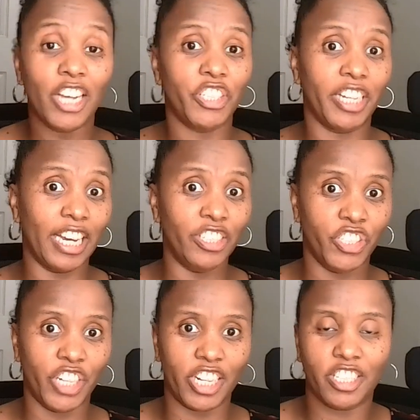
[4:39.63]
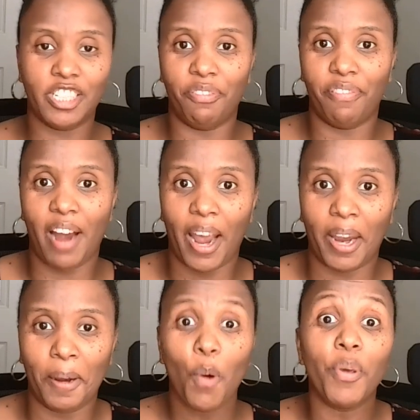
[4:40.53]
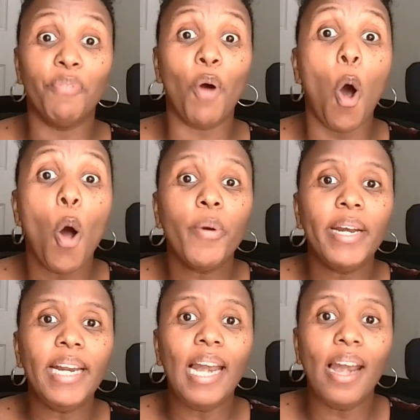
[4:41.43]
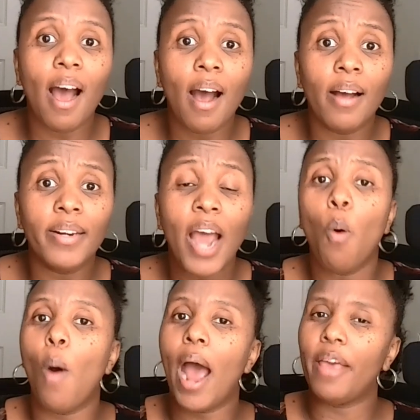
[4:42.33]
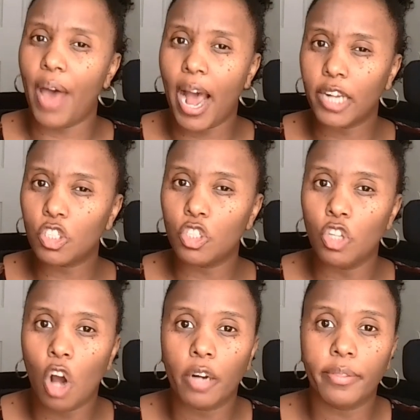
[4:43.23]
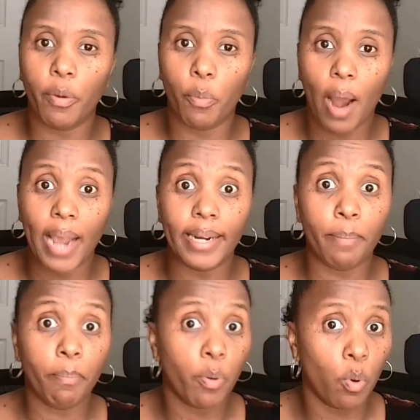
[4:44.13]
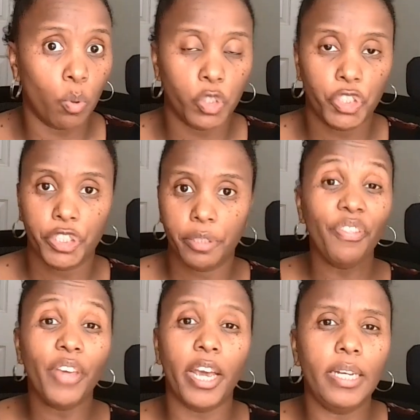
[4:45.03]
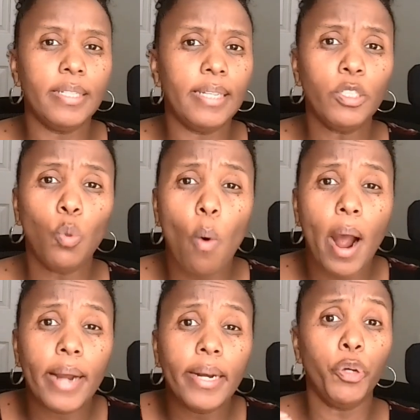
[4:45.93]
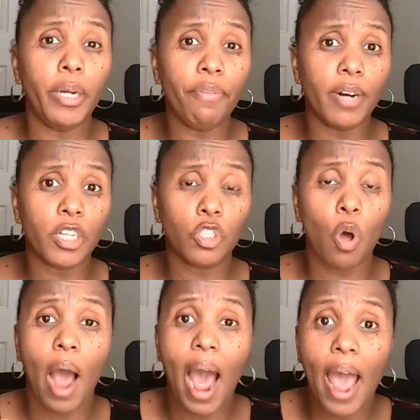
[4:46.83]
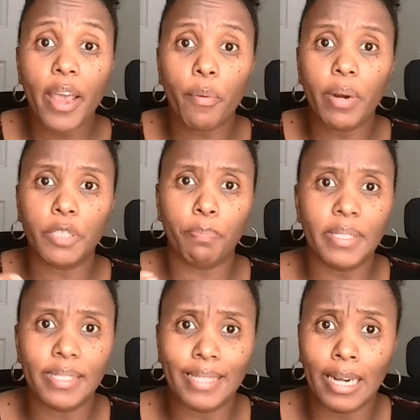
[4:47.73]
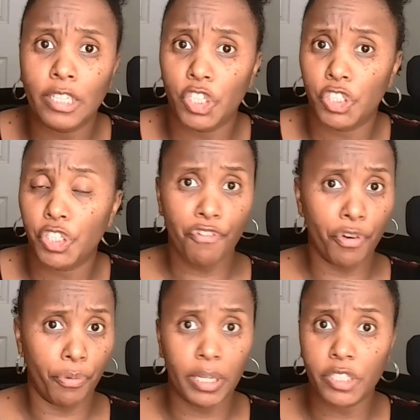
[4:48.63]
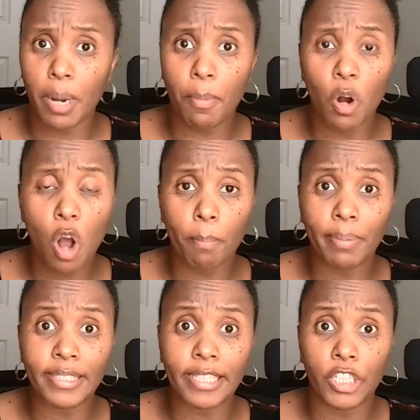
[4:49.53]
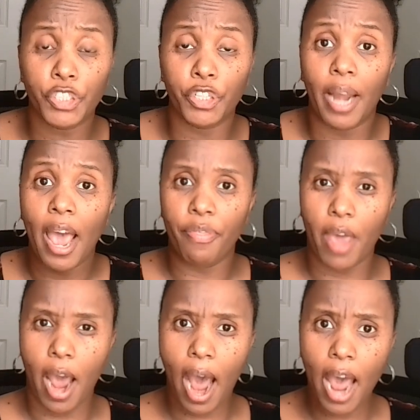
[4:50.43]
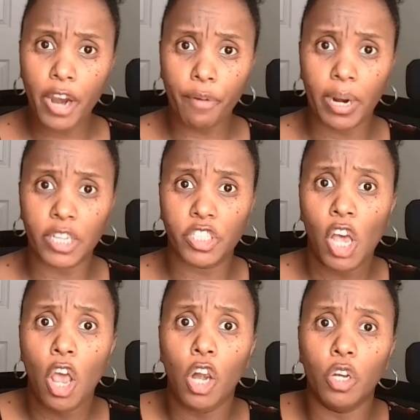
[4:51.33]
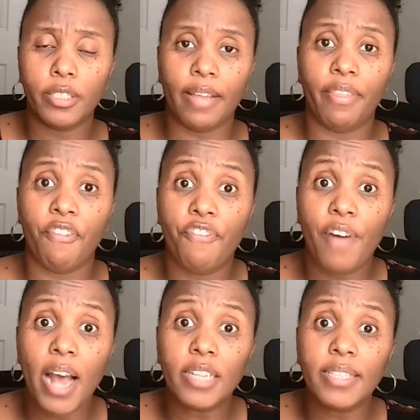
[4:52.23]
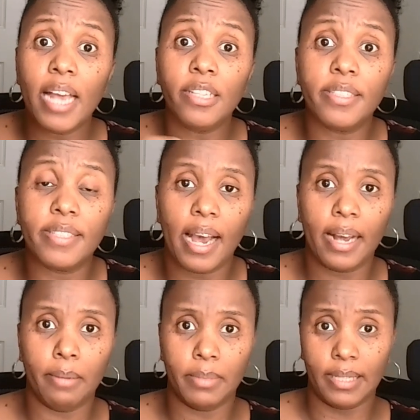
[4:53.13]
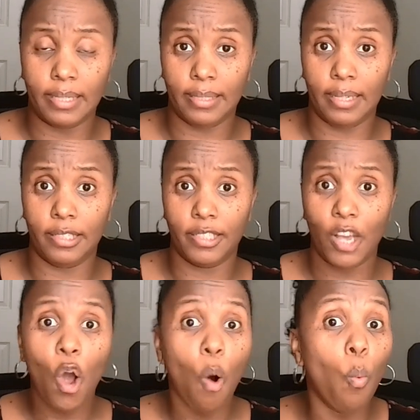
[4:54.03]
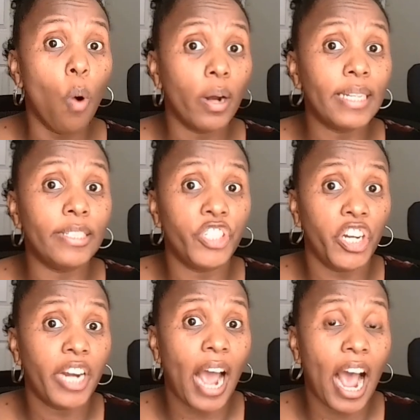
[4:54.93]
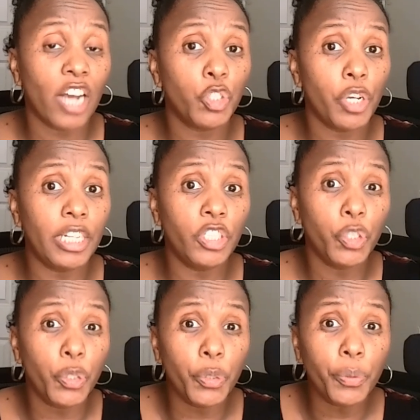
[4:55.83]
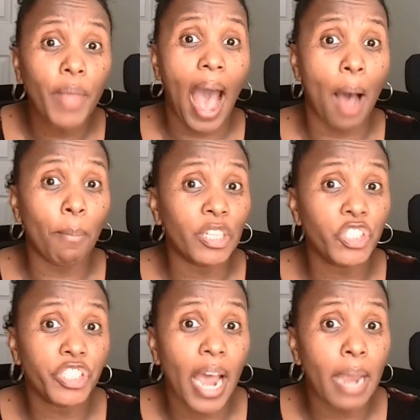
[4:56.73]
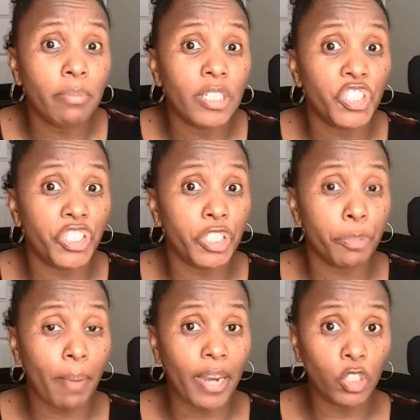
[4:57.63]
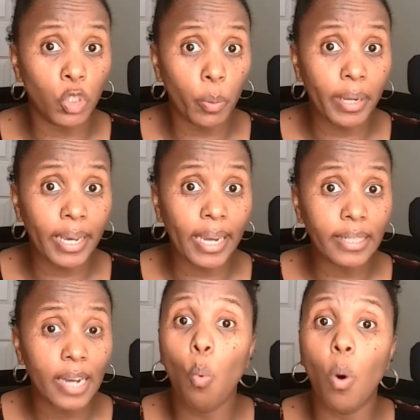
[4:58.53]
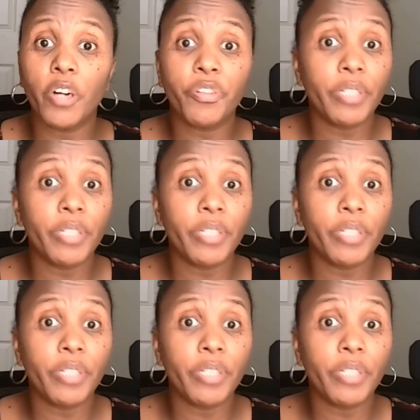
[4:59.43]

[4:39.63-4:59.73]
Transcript: she can justify. We've already learned why that's not the right approach. There isn't one universal IRS percentage for reasonable compensation. The IRS looks at the facts and circumstances. What does Jane actually do? How much time does she spend doing it? What